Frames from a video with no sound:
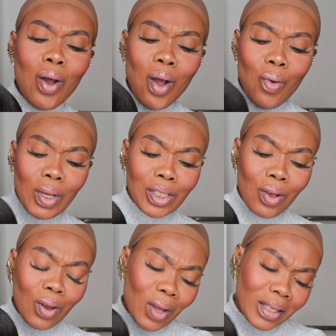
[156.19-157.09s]
Oh, which
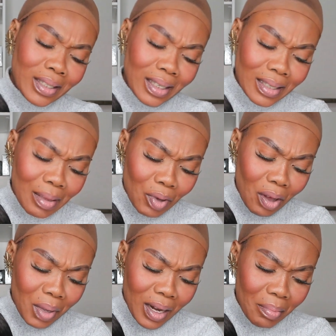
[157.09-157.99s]
color is this? I'm
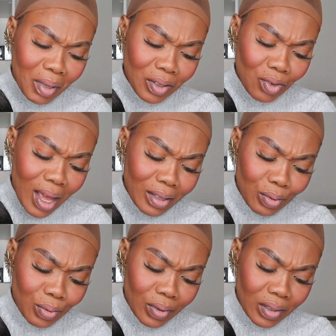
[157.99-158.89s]
coming. Let me try
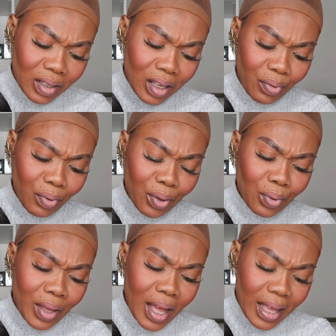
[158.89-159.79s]
to see it for
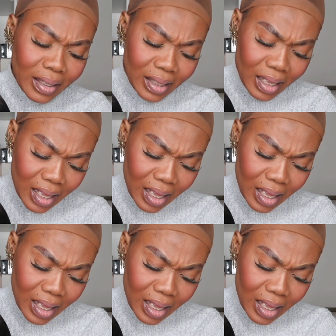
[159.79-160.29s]
you guys.